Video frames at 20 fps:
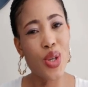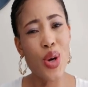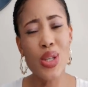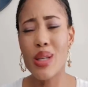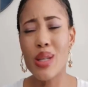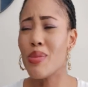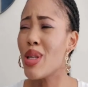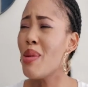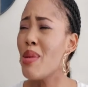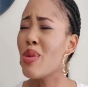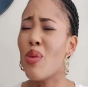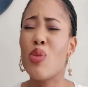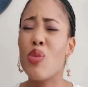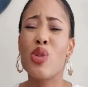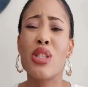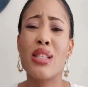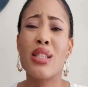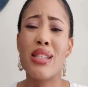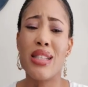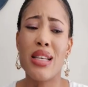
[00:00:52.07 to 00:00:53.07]
You know, sometimes
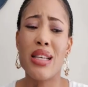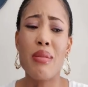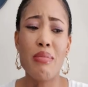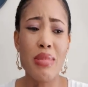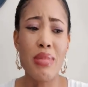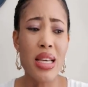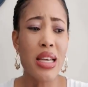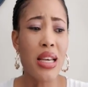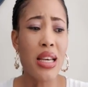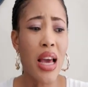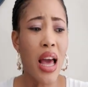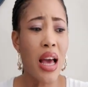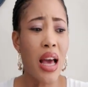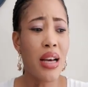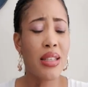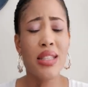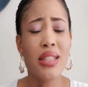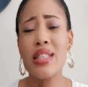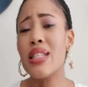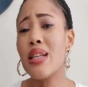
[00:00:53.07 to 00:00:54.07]
I'm gonna see me
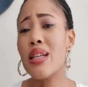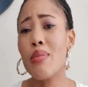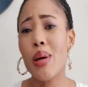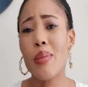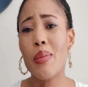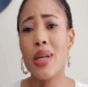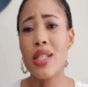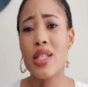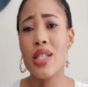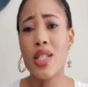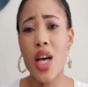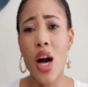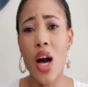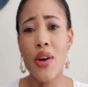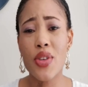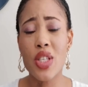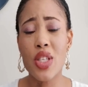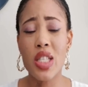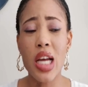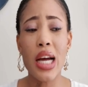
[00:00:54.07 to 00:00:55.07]
sitting by
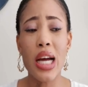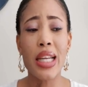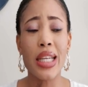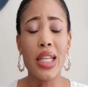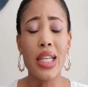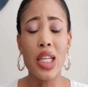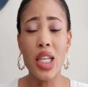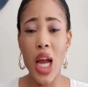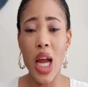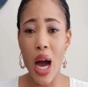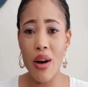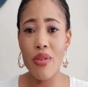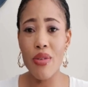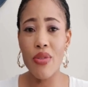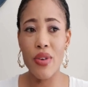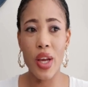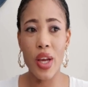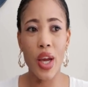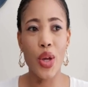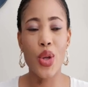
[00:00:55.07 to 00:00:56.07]
myself start
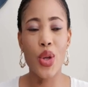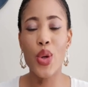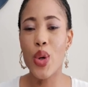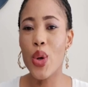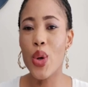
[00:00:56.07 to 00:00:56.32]
laughing.